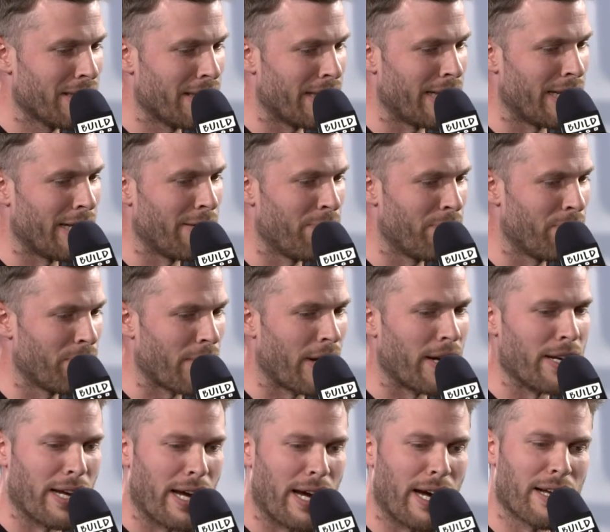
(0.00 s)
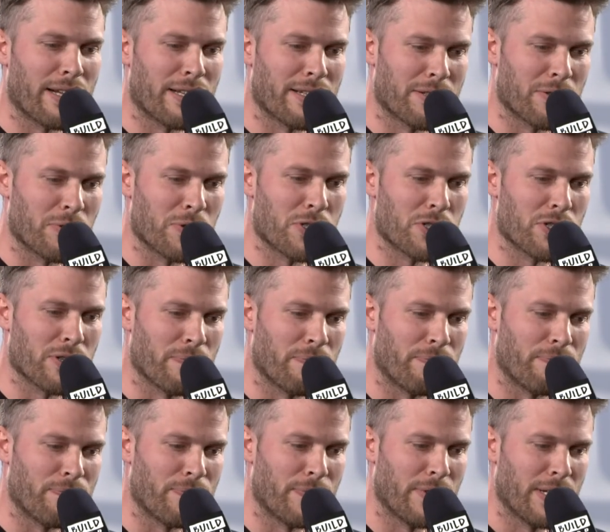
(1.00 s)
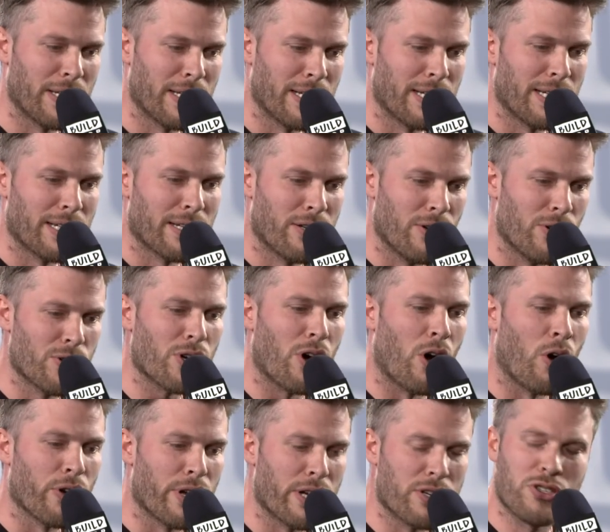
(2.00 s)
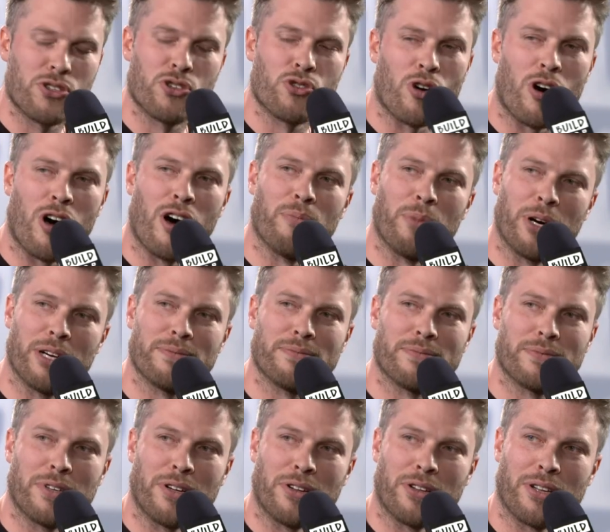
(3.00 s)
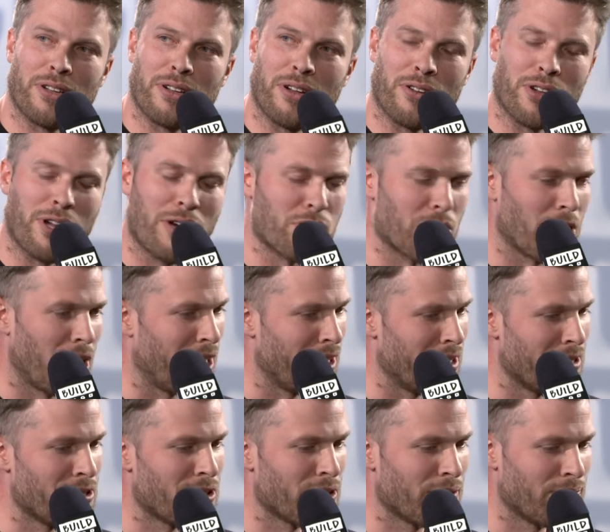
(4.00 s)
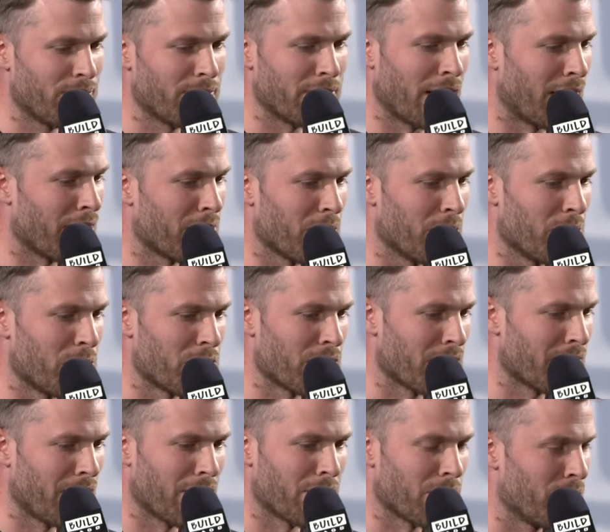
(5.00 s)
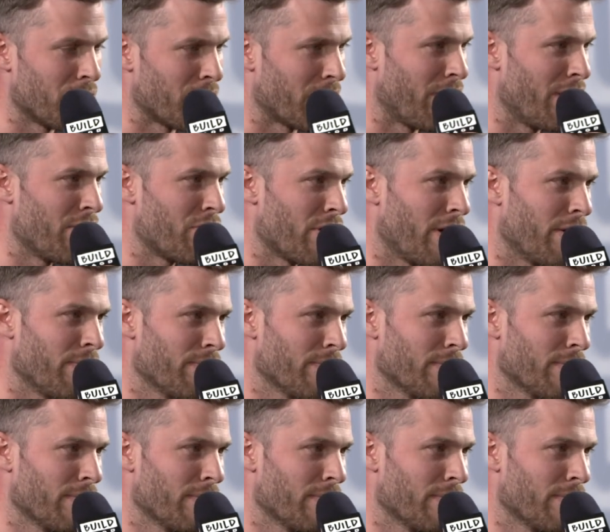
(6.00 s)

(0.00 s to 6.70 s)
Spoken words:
And, yeah, there was some good, honest drama on those islands. Yeah, I thought it was a great show.